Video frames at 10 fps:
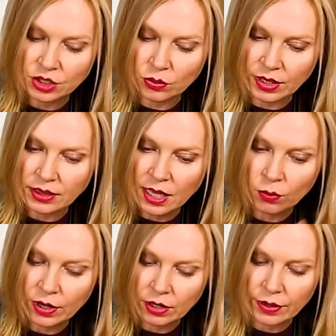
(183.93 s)
don't get
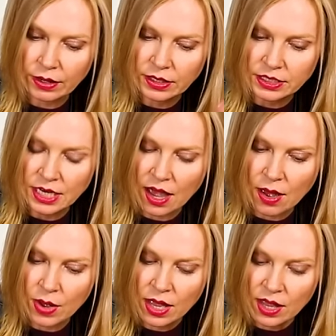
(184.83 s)
that ring around the
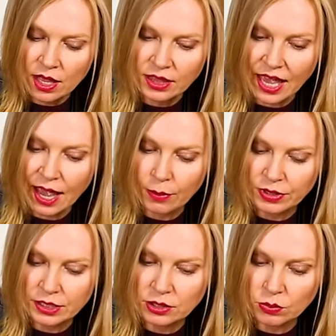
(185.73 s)
tub that
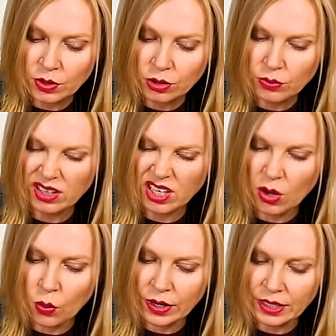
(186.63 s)
happens with
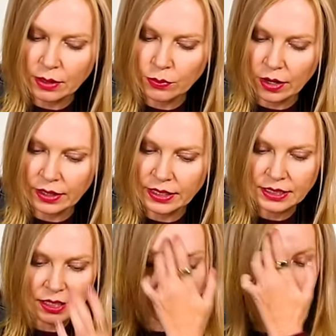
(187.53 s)
really oily
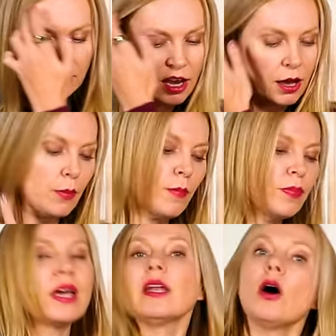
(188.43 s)
products in the tub.
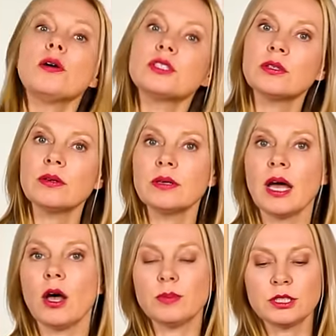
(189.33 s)
And it also
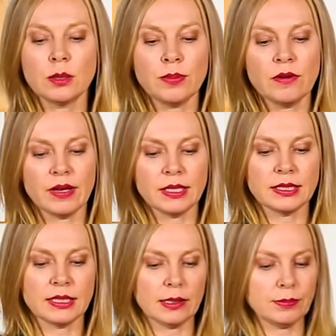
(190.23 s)
helps to prevent
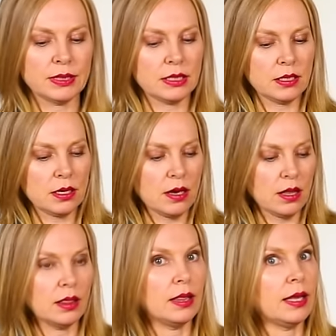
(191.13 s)
slips
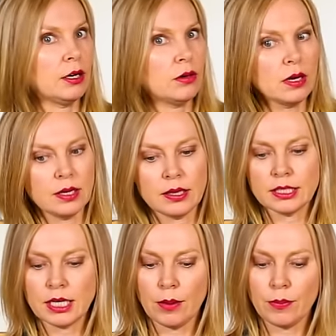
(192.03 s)
later on in the
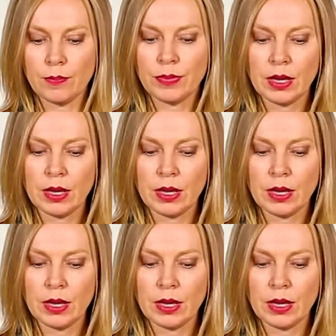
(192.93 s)
tub.